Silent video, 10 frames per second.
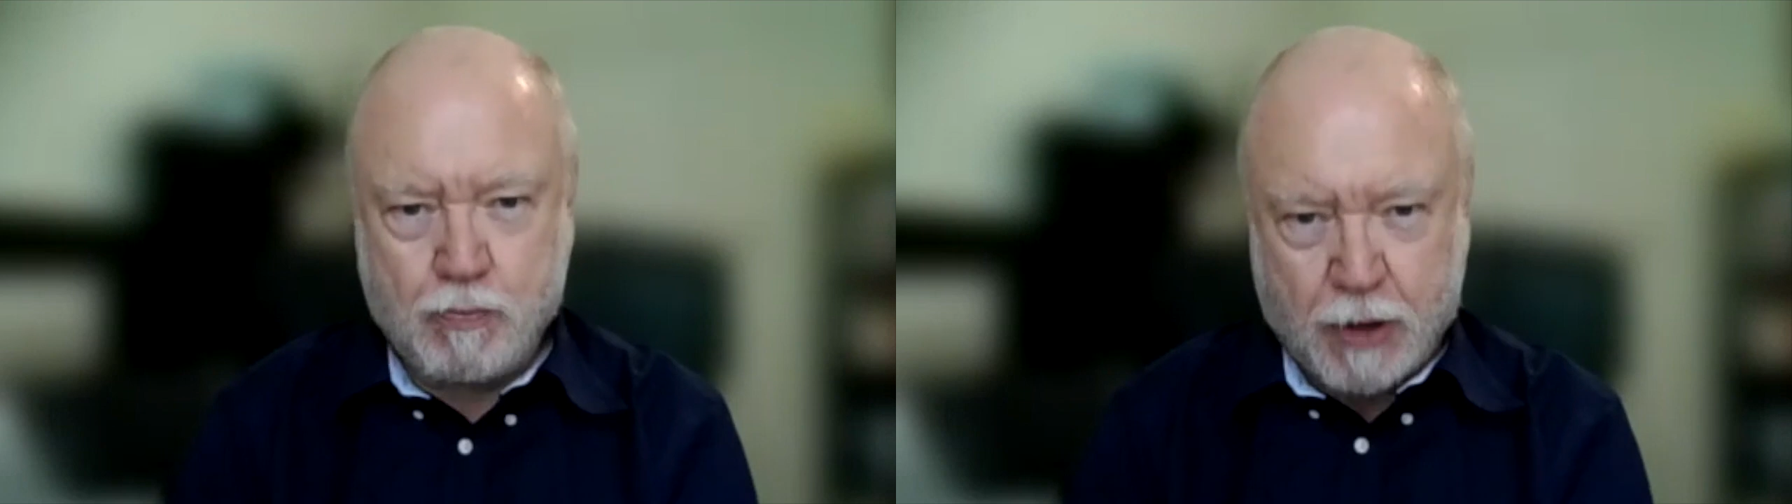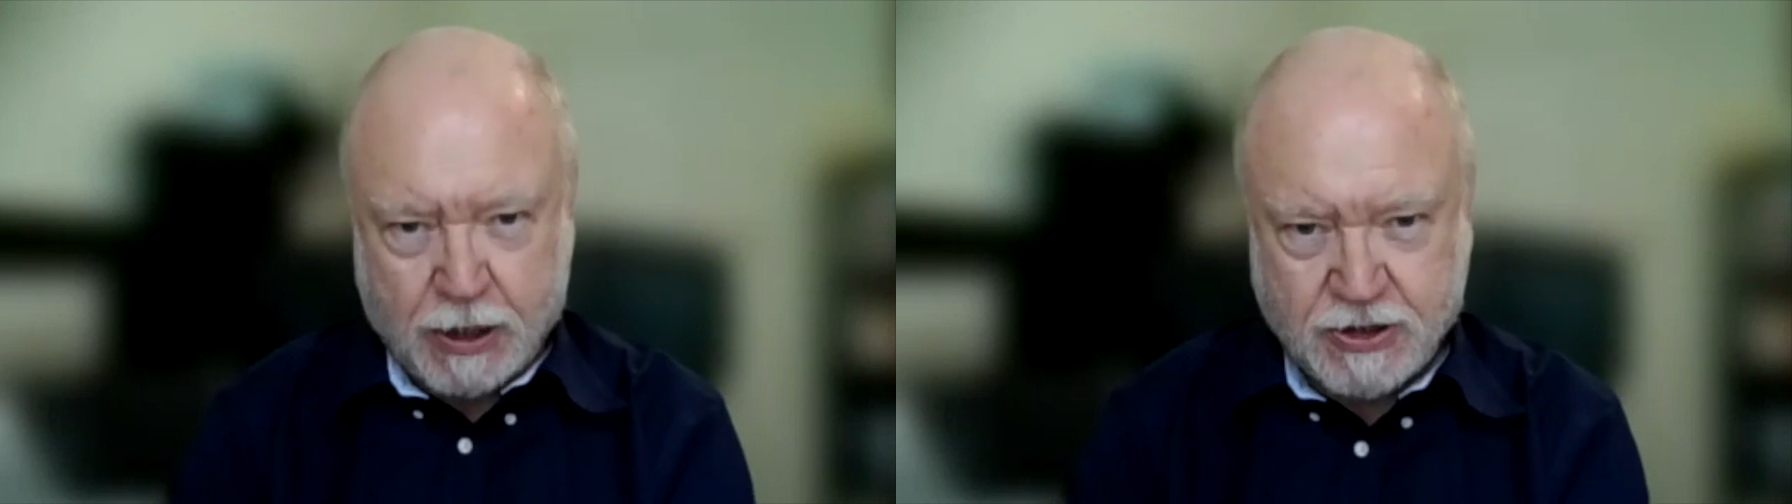
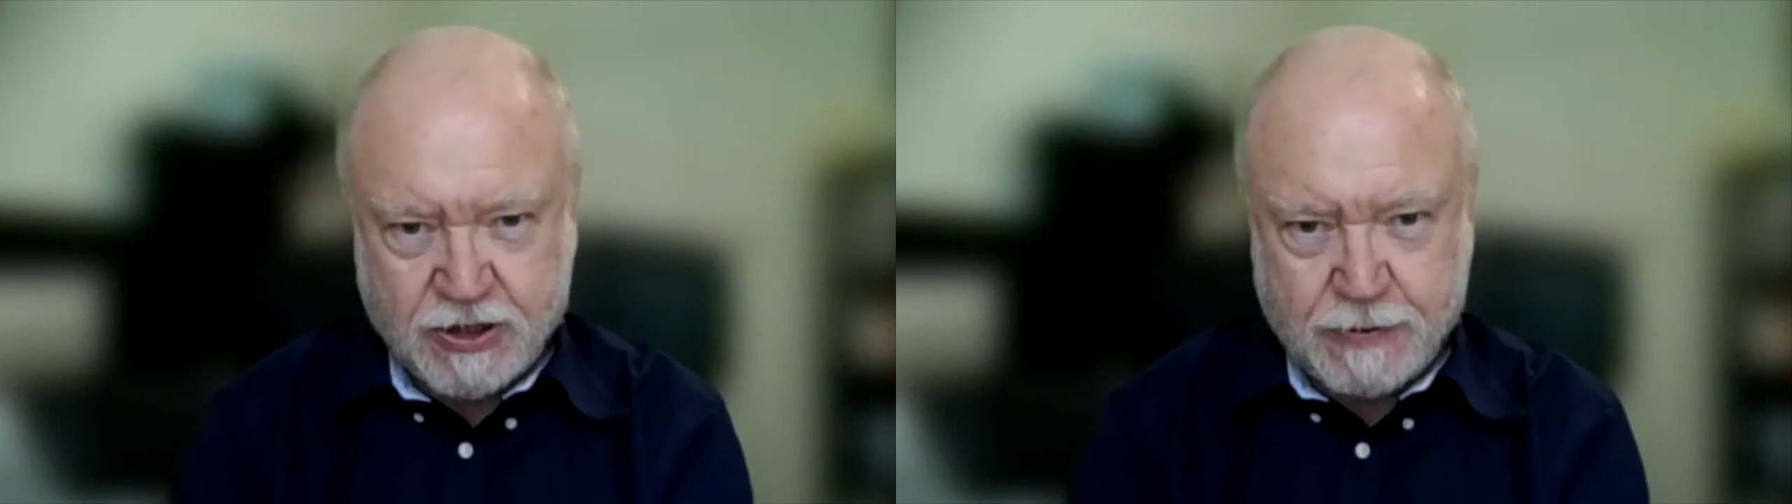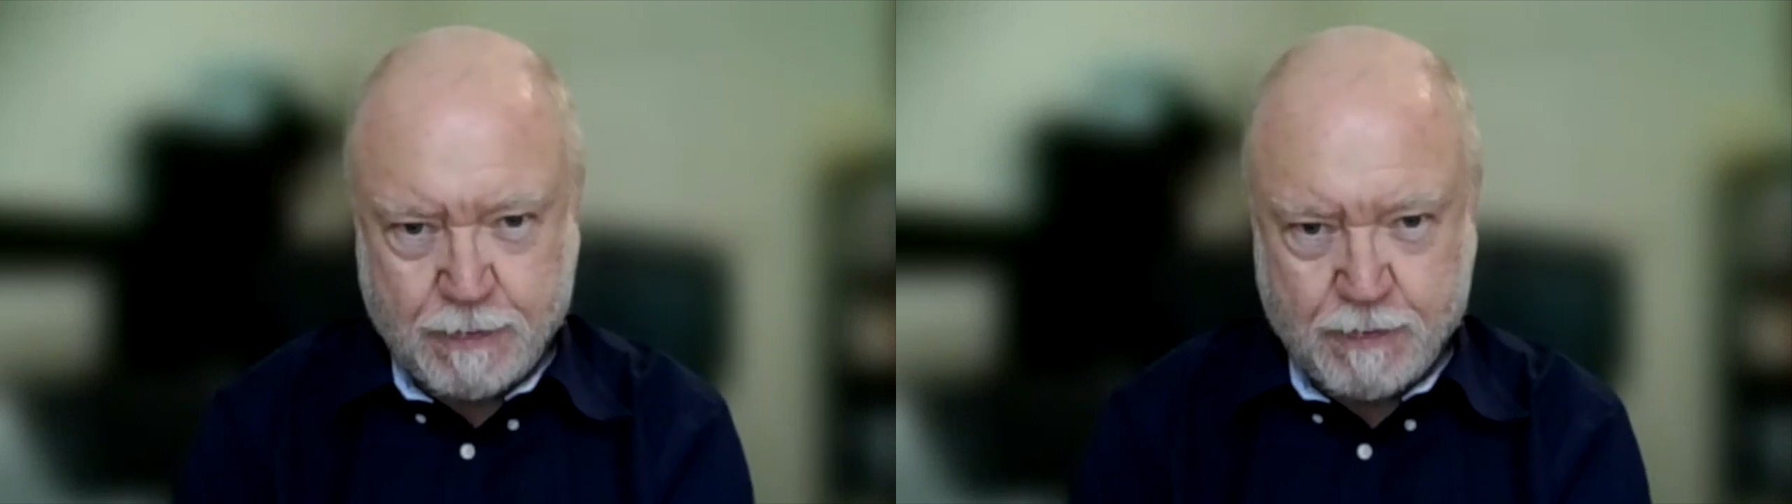
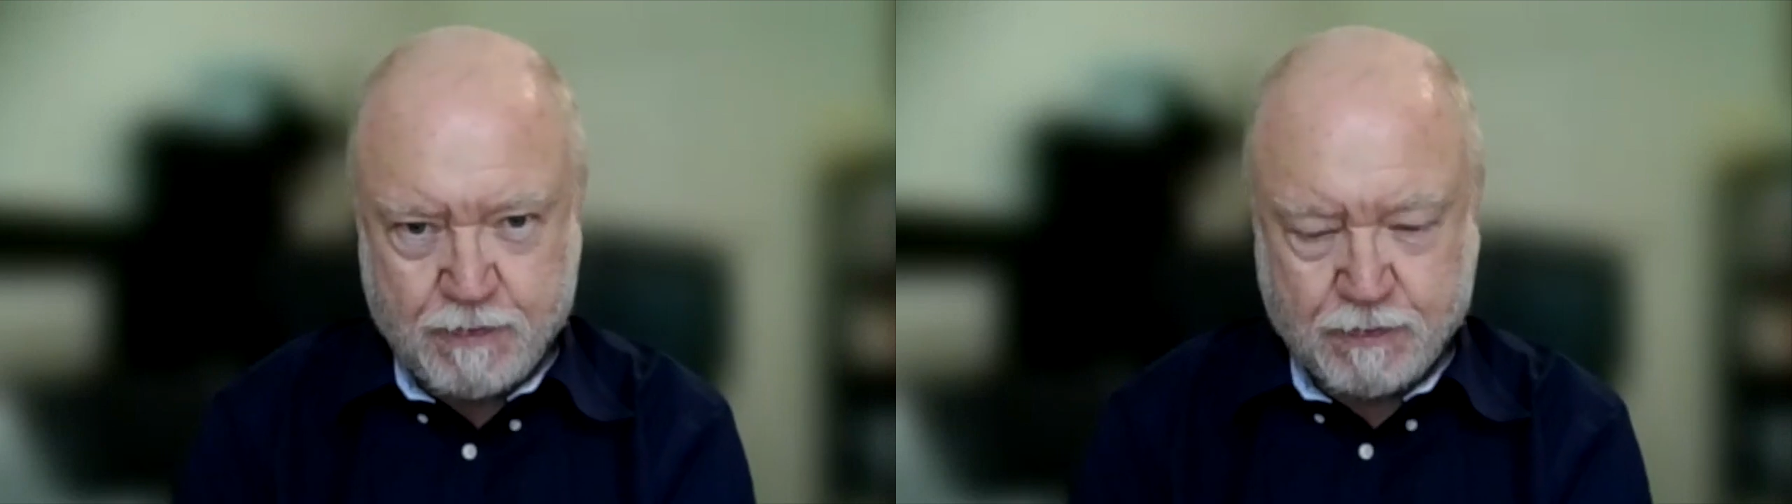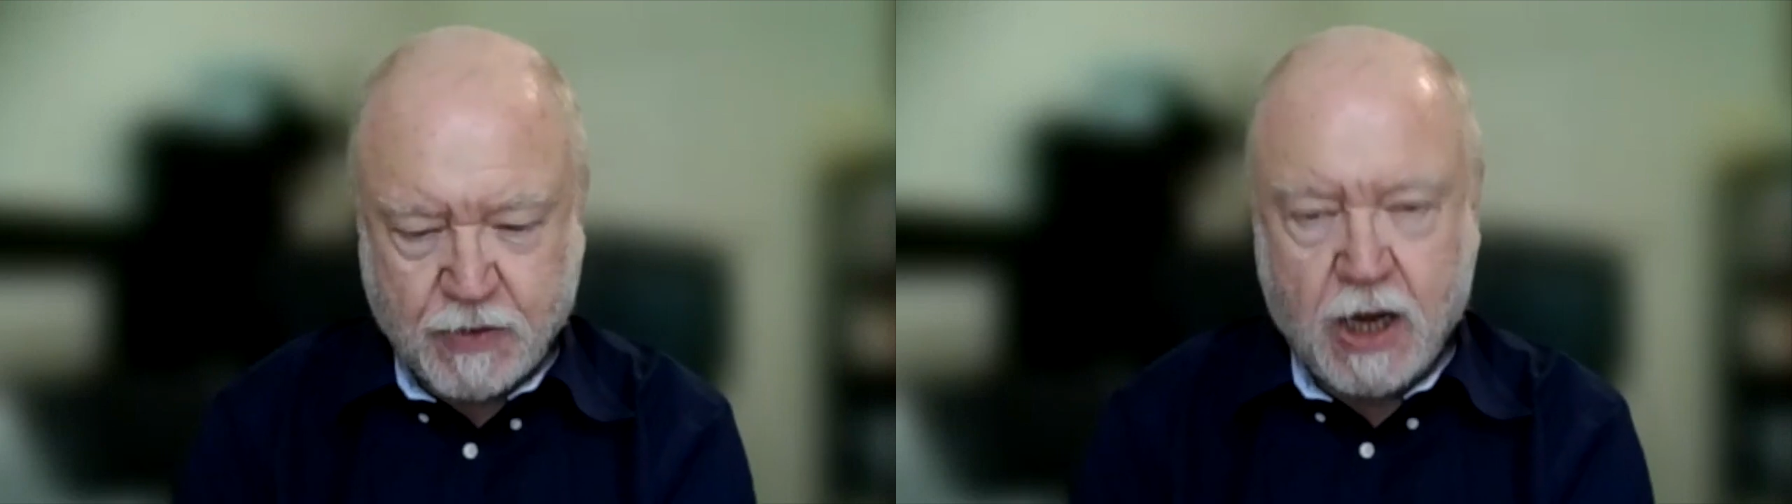bugs.
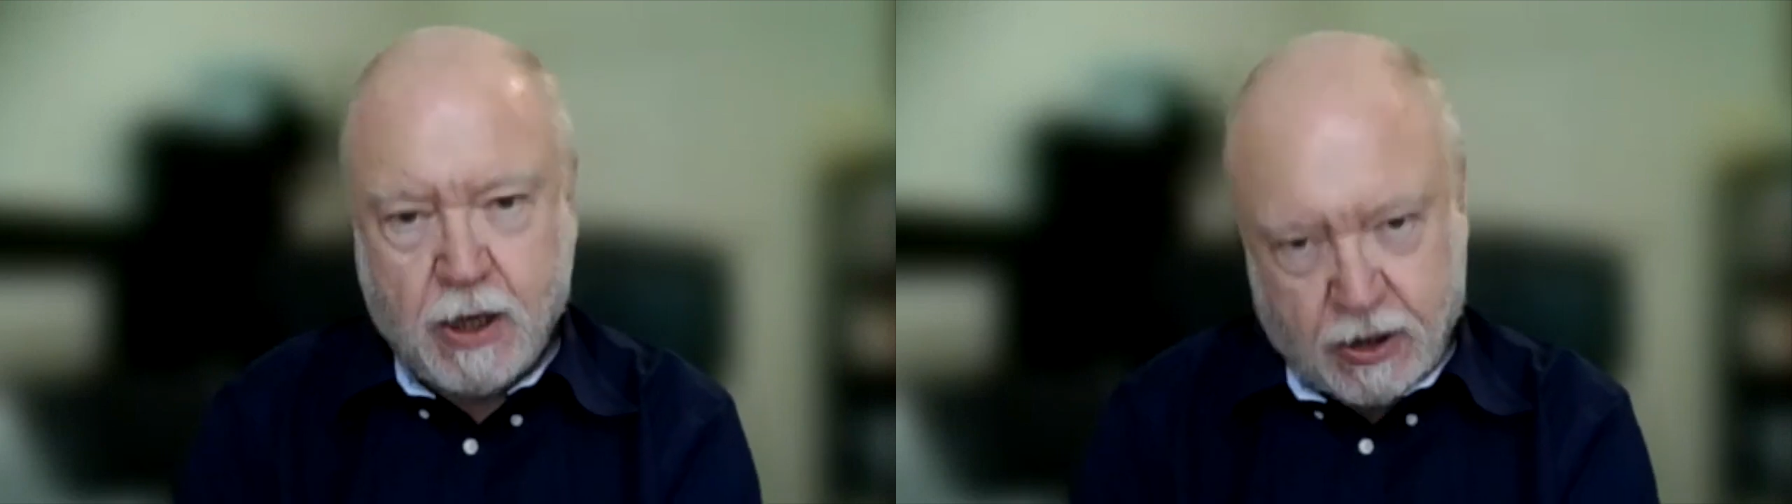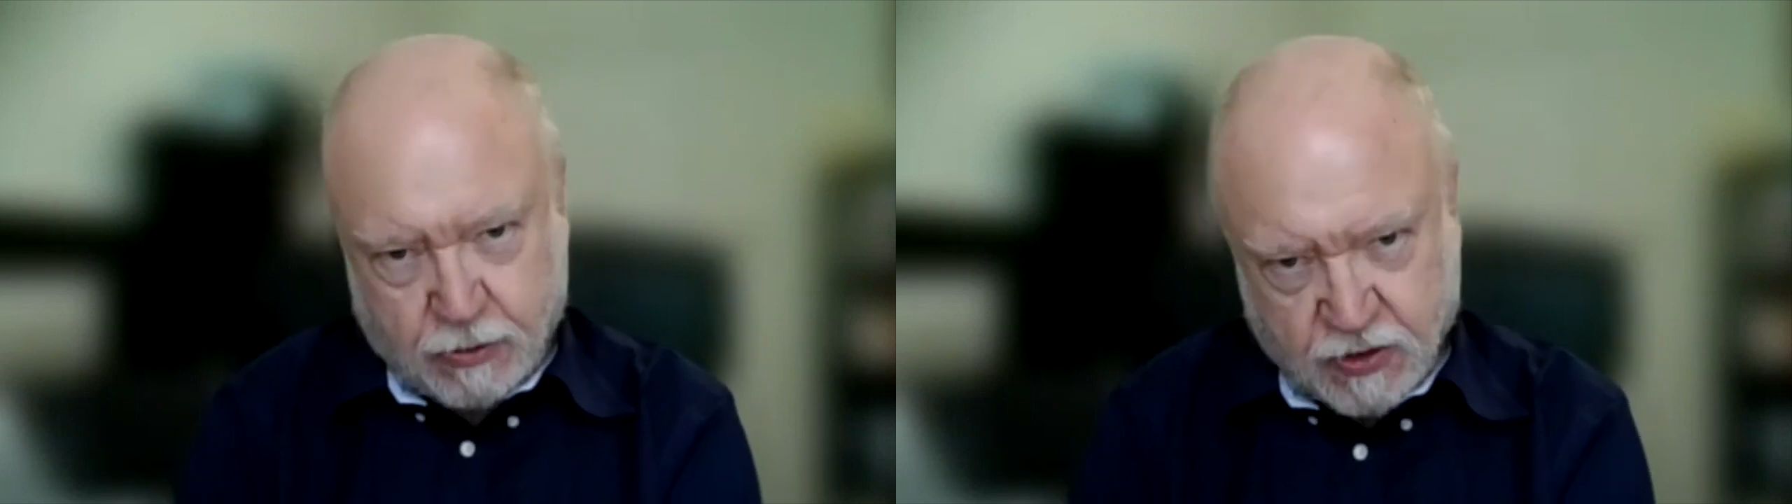
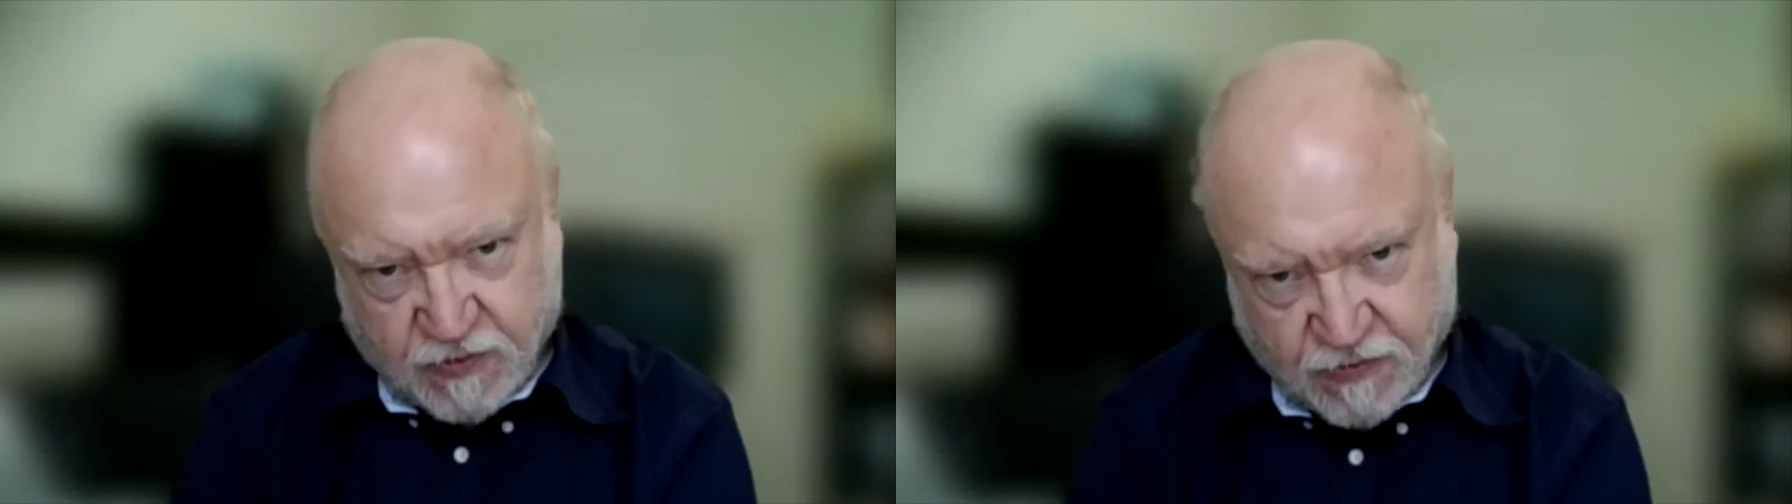And those